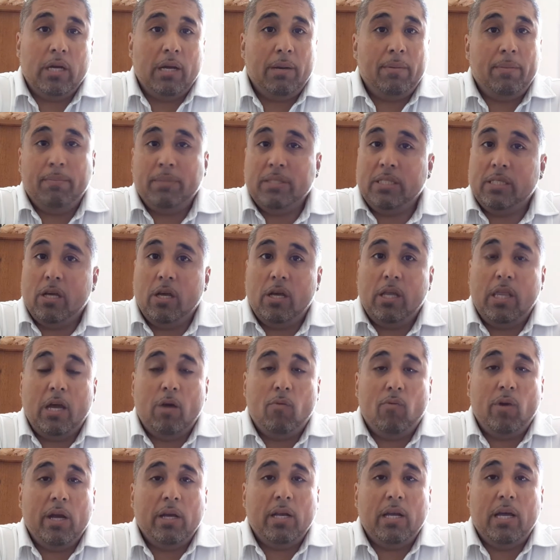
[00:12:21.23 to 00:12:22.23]
I'm going to tell you that
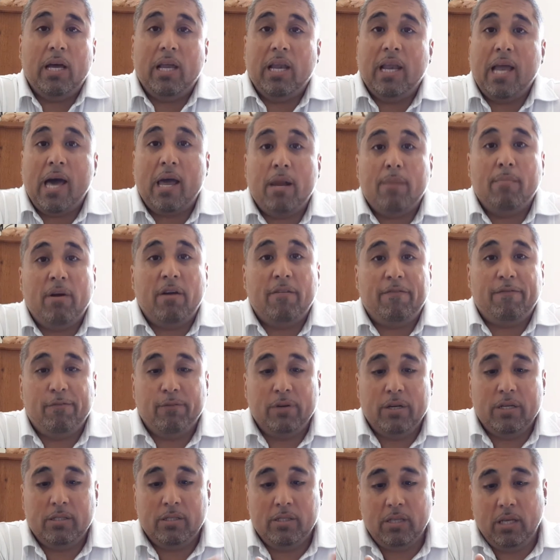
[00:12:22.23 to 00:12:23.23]
right now. A lot of my
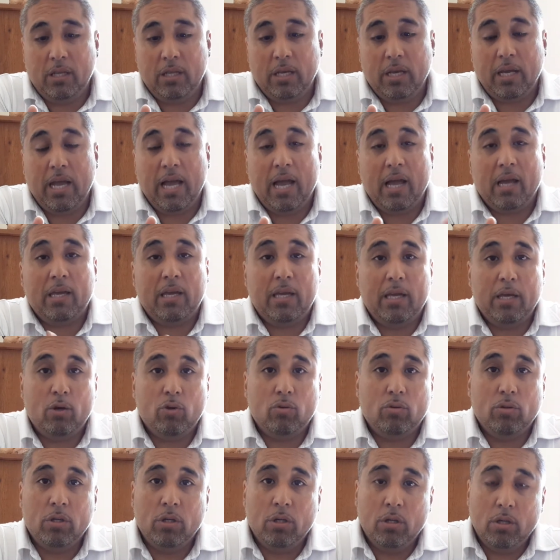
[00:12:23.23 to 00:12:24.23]
friends either got
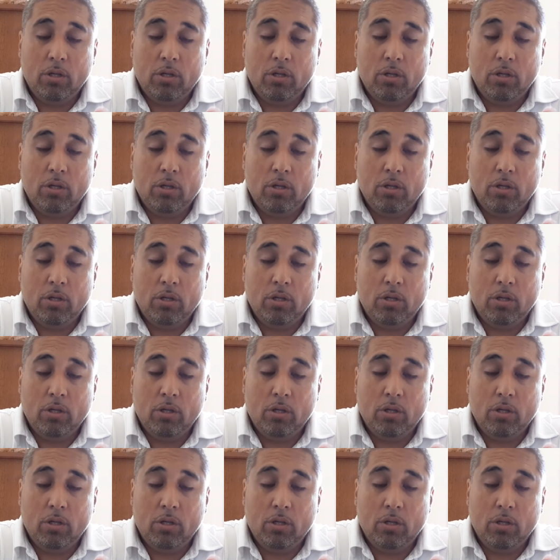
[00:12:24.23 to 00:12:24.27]
killed